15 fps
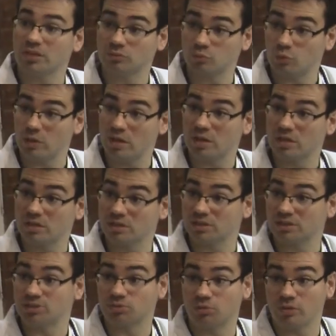that were
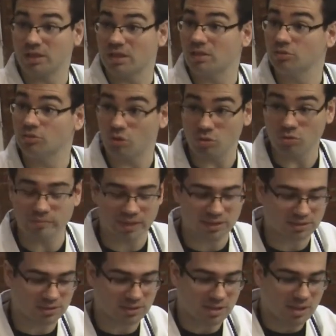historical
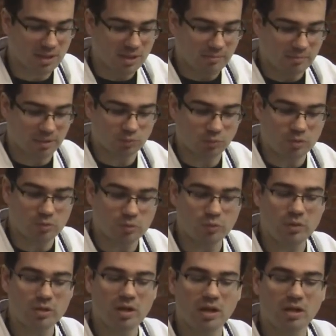documents, but when
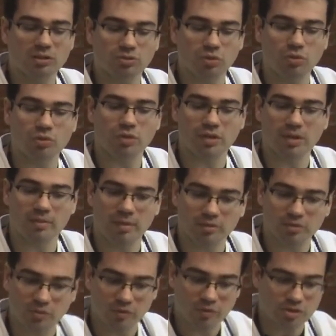we are talking
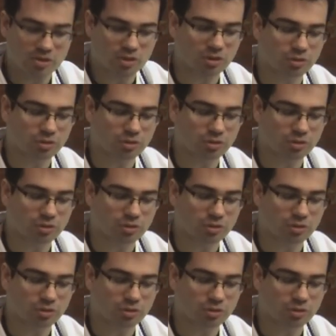about traditional